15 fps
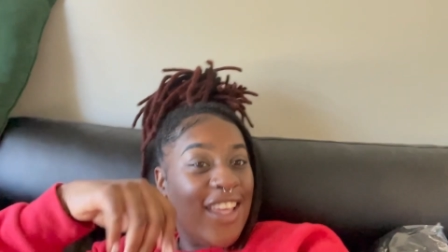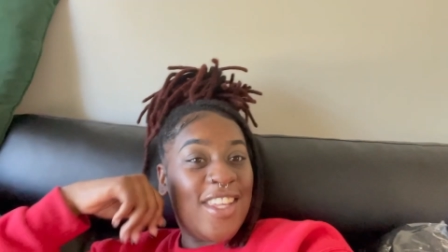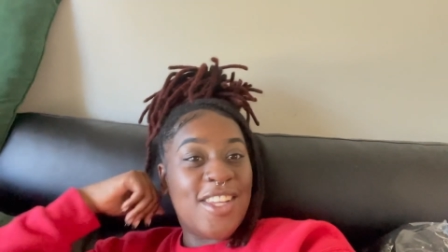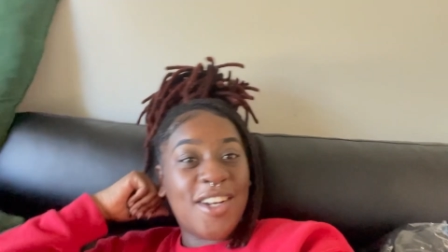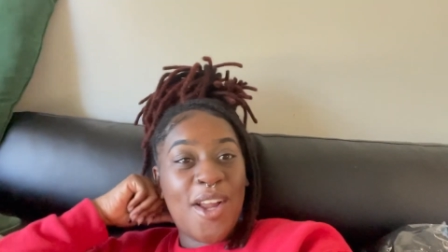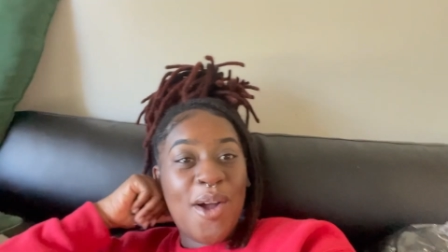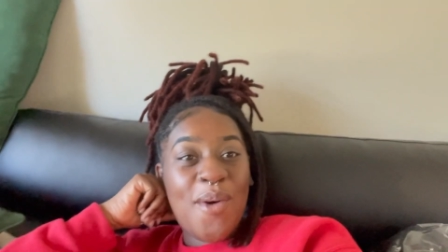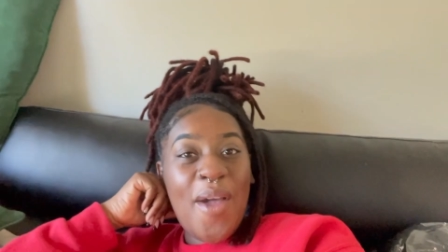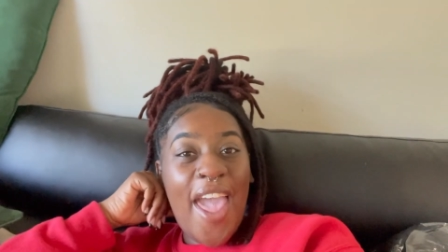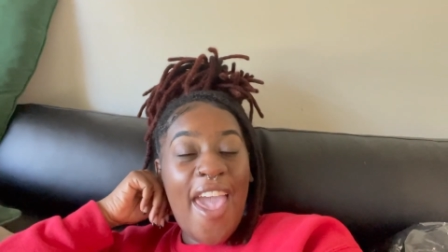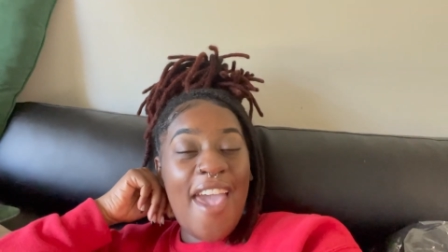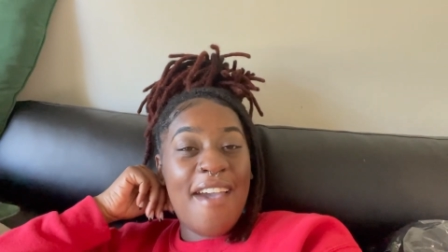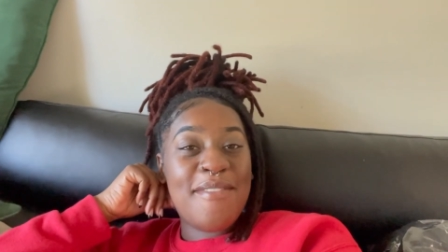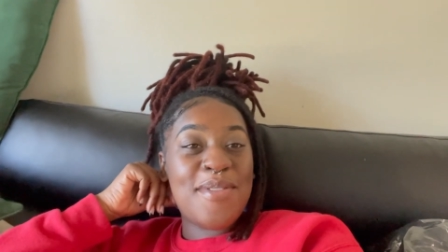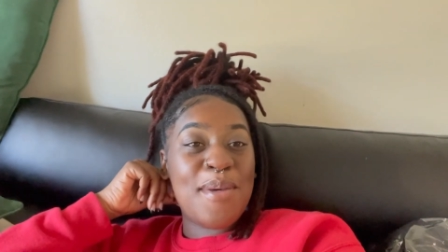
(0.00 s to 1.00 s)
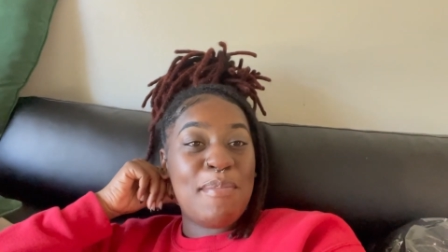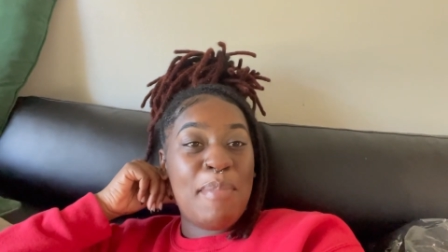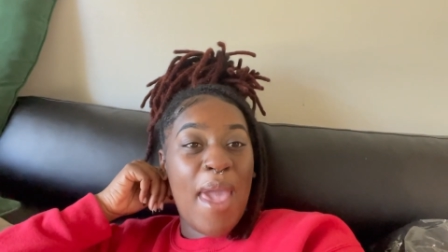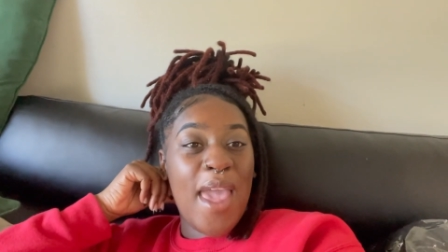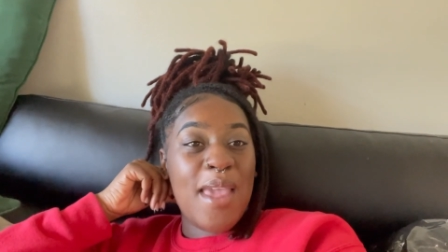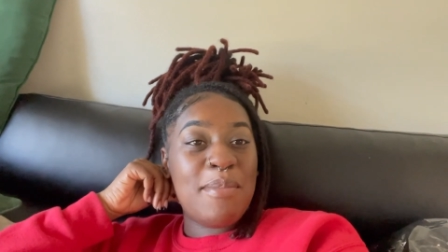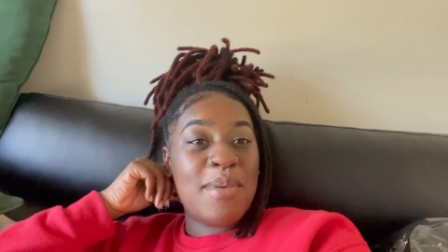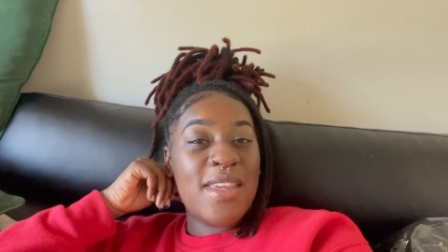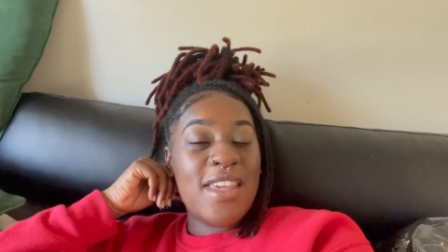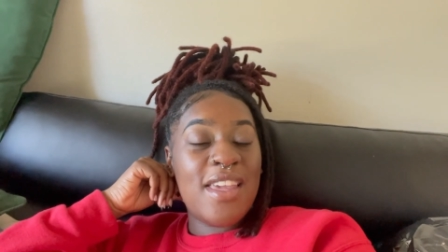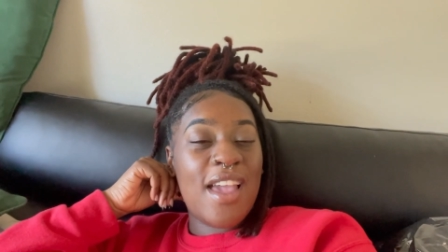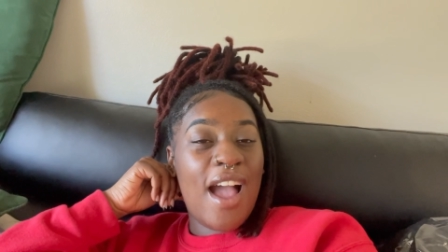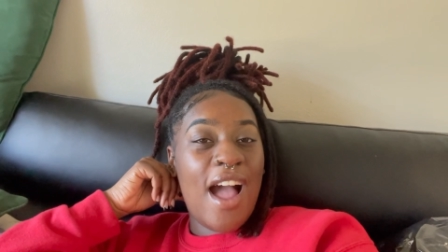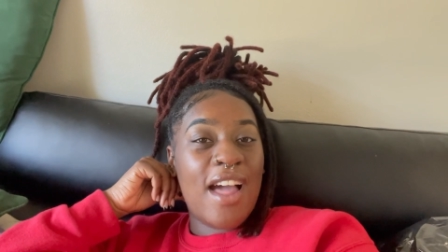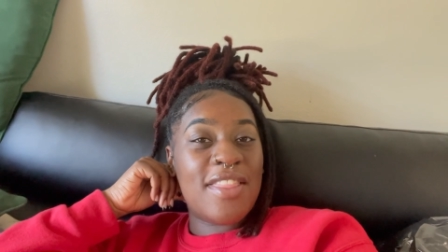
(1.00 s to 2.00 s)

you know, have the baby,